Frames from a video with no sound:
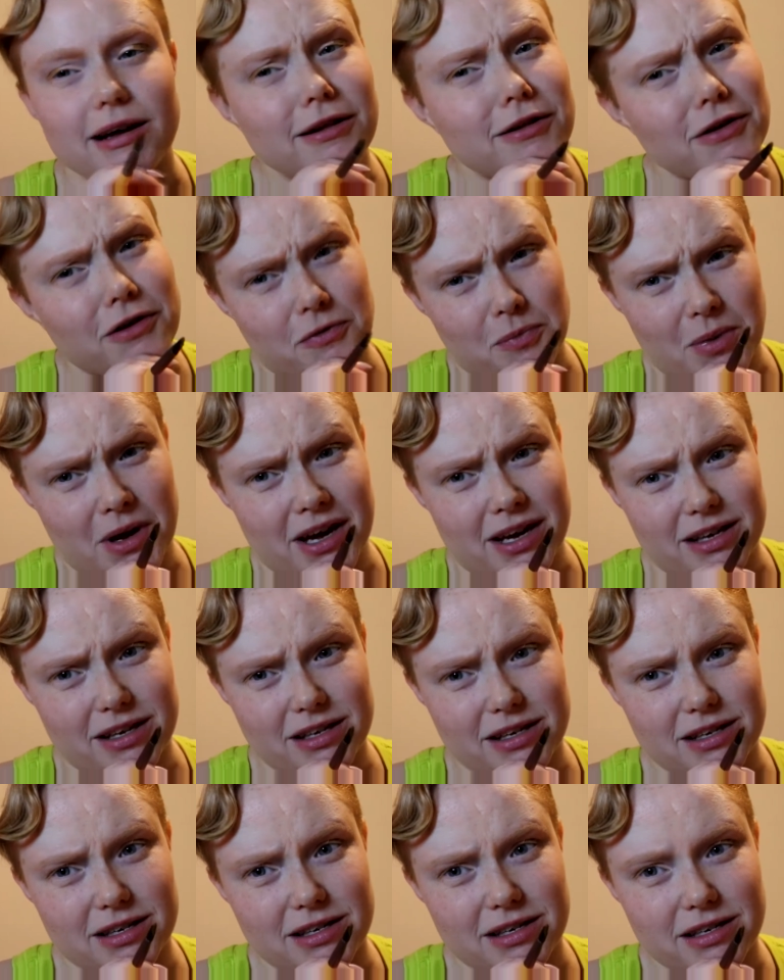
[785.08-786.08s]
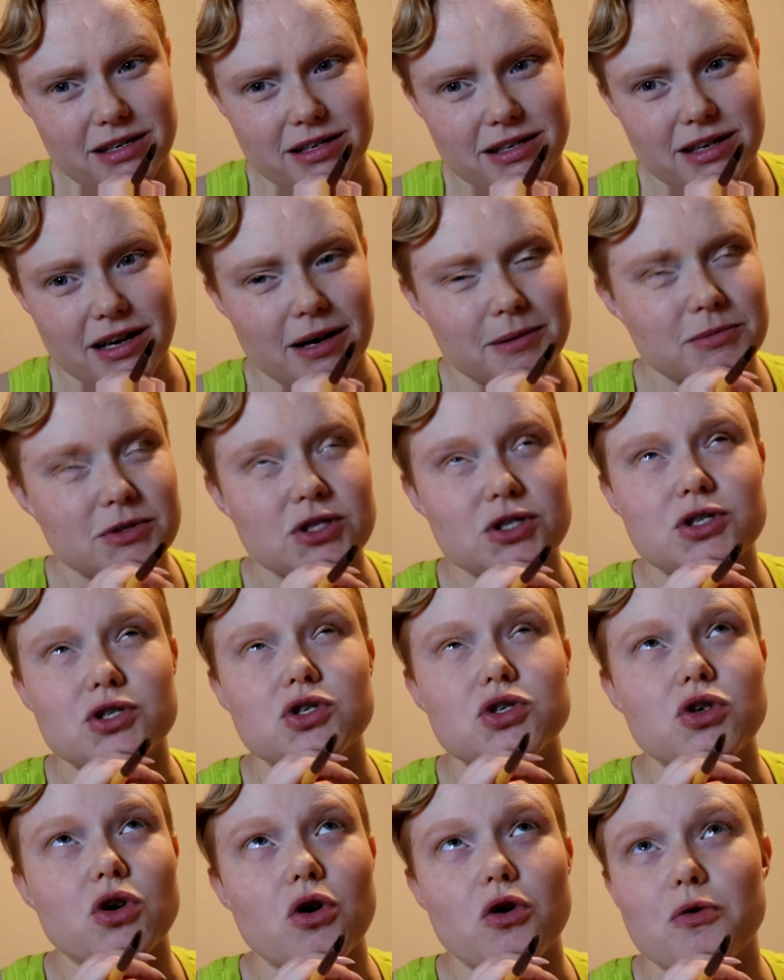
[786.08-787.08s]
I love Peggy. I'm
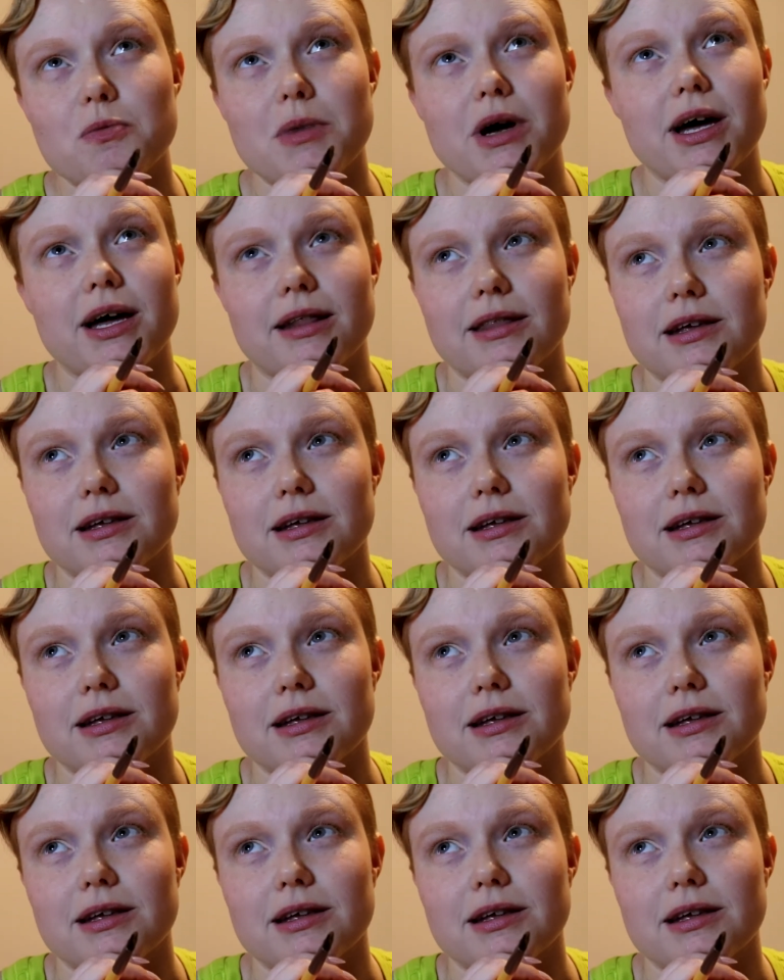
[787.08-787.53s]
so mad